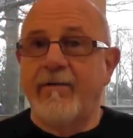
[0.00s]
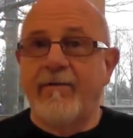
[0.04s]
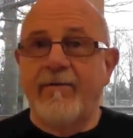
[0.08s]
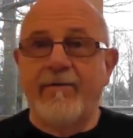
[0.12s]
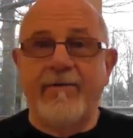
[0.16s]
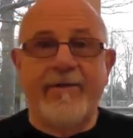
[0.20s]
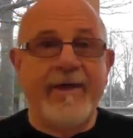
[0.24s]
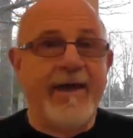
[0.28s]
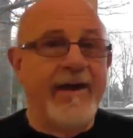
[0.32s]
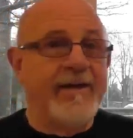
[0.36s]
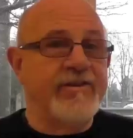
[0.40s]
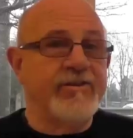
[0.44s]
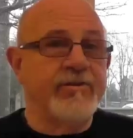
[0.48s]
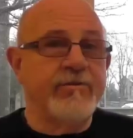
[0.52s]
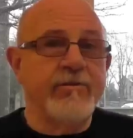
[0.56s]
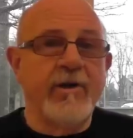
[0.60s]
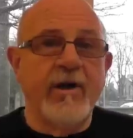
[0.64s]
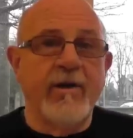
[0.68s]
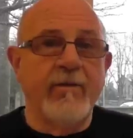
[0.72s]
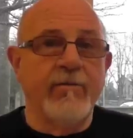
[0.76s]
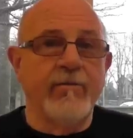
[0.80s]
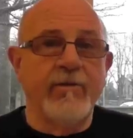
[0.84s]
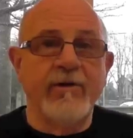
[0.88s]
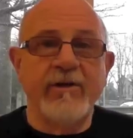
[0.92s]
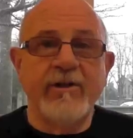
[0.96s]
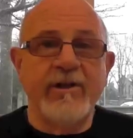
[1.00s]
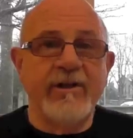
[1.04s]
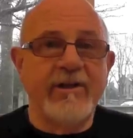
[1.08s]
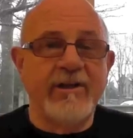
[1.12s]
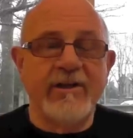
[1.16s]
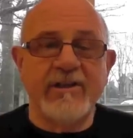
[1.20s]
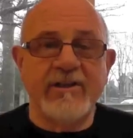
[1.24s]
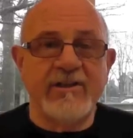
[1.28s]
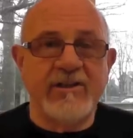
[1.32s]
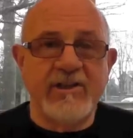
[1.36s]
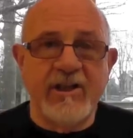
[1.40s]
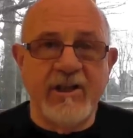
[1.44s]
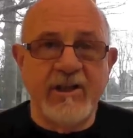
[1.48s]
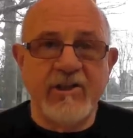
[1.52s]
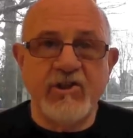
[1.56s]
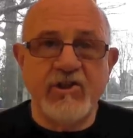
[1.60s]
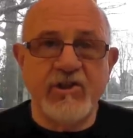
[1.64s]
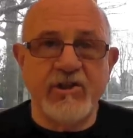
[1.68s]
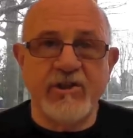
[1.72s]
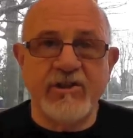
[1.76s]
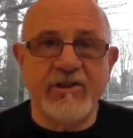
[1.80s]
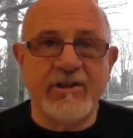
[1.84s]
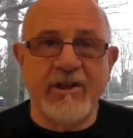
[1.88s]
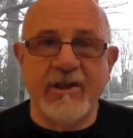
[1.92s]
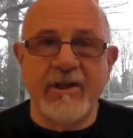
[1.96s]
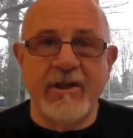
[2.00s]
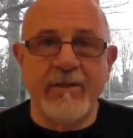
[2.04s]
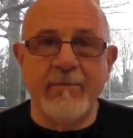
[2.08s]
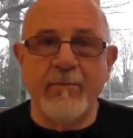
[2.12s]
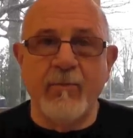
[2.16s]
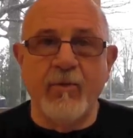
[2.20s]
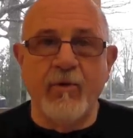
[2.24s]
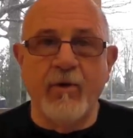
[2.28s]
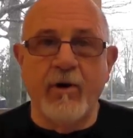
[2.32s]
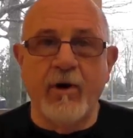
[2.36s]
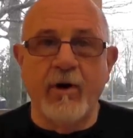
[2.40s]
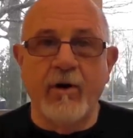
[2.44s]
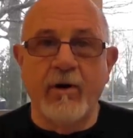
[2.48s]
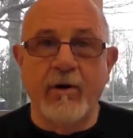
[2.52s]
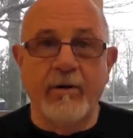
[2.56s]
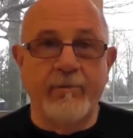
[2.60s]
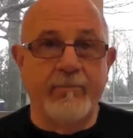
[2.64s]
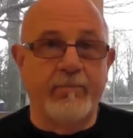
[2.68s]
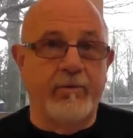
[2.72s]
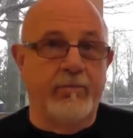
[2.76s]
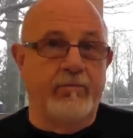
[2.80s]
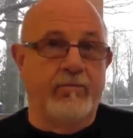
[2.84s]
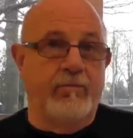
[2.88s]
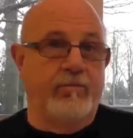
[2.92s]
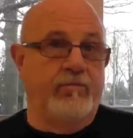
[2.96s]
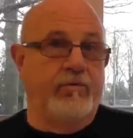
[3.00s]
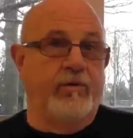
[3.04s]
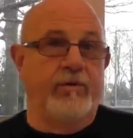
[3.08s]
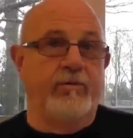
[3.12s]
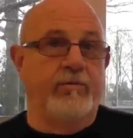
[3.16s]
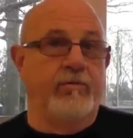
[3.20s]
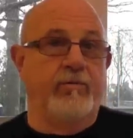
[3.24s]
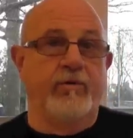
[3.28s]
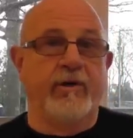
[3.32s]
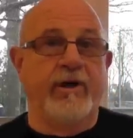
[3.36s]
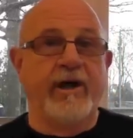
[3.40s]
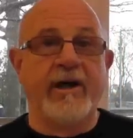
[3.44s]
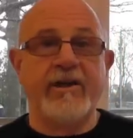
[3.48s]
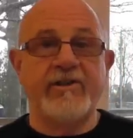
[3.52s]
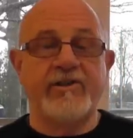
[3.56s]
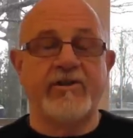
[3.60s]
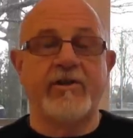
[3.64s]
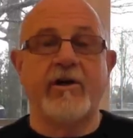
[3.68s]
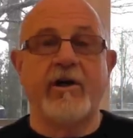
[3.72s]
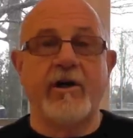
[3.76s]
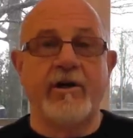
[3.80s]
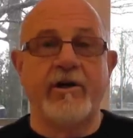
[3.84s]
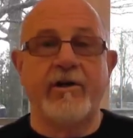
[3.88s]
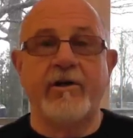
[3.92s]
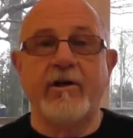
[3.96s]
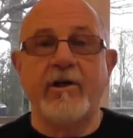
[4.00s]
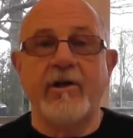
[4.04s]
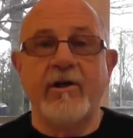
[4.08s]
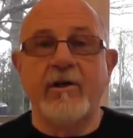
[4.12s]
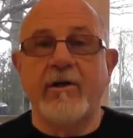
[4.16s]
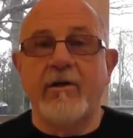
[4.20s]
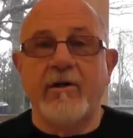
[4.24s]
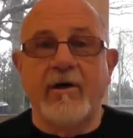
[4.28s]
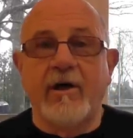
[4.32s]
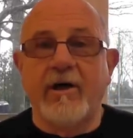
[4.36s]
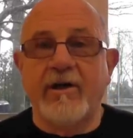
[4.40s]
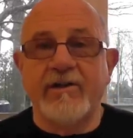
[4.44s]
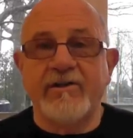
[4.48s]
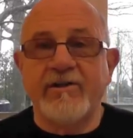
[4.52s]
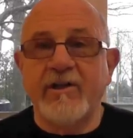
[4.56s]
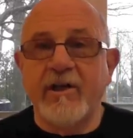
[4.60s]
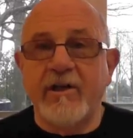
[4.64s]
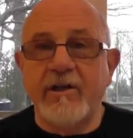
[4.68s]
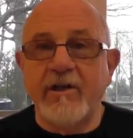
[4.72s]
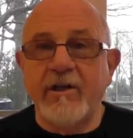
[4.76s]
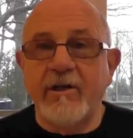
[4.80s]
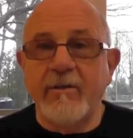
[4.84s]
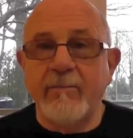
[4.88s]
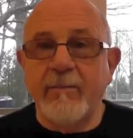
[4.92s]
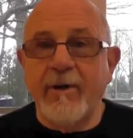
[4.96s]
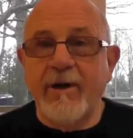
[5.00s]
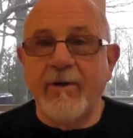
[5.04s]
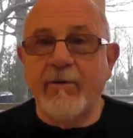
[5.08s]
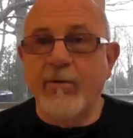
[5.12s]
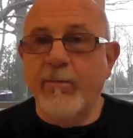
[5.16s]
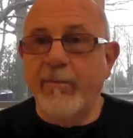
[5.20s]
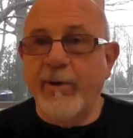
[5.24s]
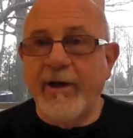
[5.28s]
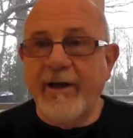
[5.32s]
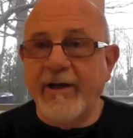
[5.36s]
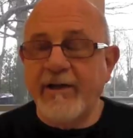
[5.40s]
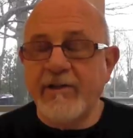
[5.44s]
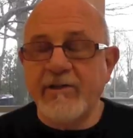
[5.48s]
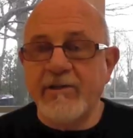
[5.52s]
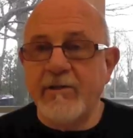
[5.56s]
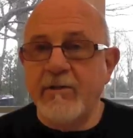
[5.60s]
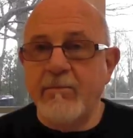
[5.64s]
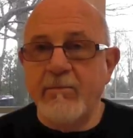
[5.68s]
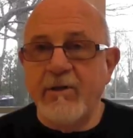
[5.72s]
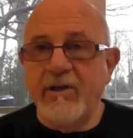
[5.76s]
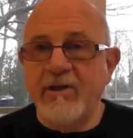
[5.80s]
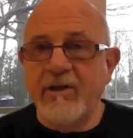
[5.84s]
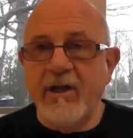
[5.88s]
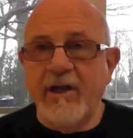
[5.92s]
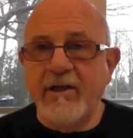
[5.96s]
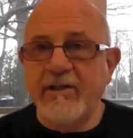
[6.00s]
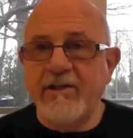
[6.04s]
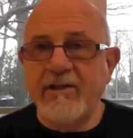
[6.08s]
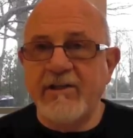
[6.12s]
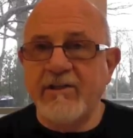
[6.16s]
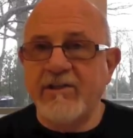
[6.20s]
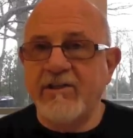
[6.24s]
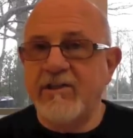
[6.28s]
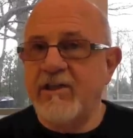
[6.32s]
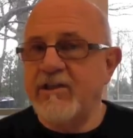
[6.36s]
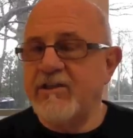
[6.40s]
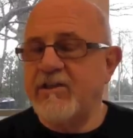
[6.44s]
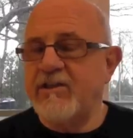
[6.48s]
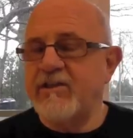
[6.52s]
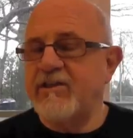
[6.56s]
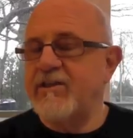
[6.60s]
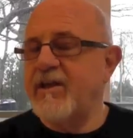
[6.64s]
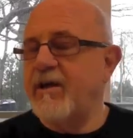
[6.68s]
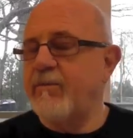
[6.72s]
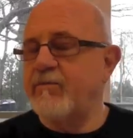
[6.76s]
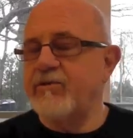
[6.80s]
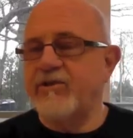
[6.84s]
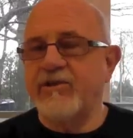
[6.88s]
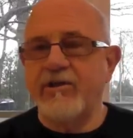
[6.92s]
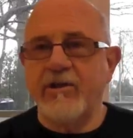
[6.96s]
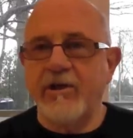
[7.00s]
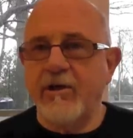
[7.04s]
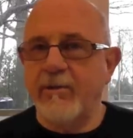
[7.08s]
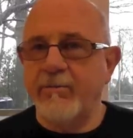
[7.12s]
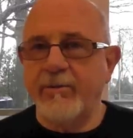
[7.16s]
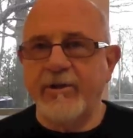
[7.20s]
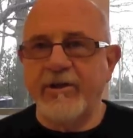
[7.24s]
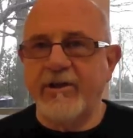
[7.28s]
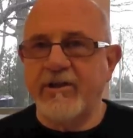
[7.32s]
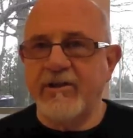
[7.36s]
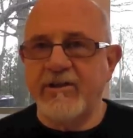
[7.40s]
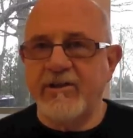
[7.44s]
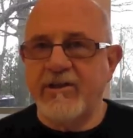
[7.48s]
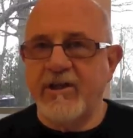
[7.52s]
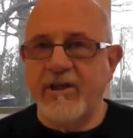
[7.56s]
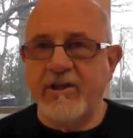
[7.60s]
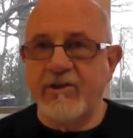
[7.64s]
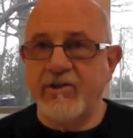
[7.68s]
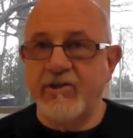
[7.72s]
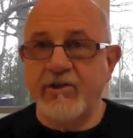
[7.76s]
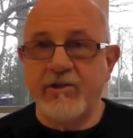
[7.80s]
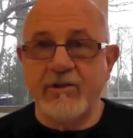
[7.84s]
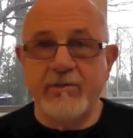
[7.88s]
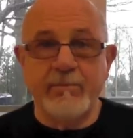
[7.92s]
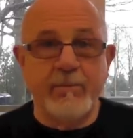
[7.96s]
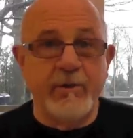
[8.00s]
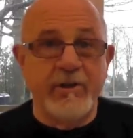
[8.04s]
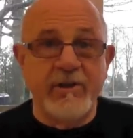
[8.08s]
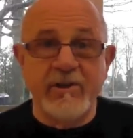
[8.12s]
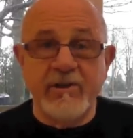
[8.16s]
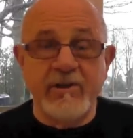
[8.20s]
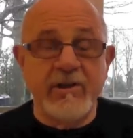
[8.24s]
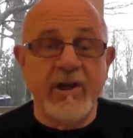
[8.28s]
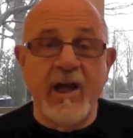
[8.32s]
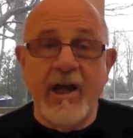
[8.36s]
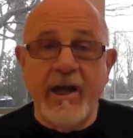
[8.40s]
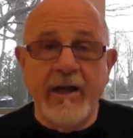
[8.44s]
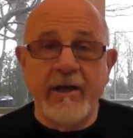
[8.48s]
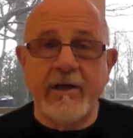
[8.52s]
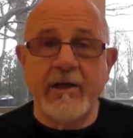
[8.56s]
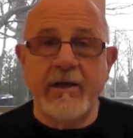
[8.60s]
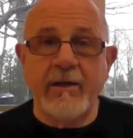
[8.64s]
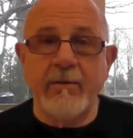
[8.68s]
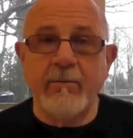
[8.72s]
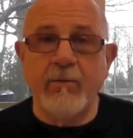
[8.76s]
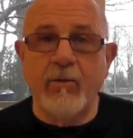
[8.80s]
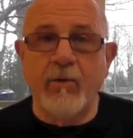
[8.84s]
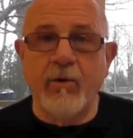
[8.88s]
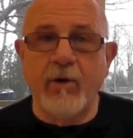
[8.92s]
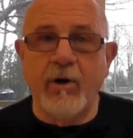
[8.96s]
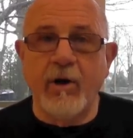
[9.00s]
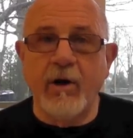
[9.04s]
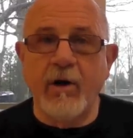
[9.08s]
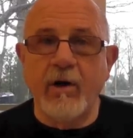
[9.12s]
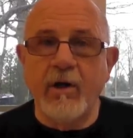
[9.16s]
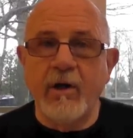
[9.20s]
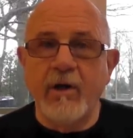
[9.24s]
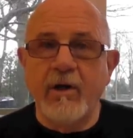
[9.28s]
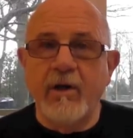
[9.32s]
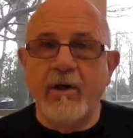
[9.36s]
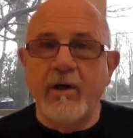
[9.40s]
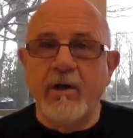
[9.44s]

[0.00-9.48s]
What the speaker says: That's not really contentious anymore. When I started studying macrobiotics in the mid-1960s, that was terribly contentious, but it's not anymore.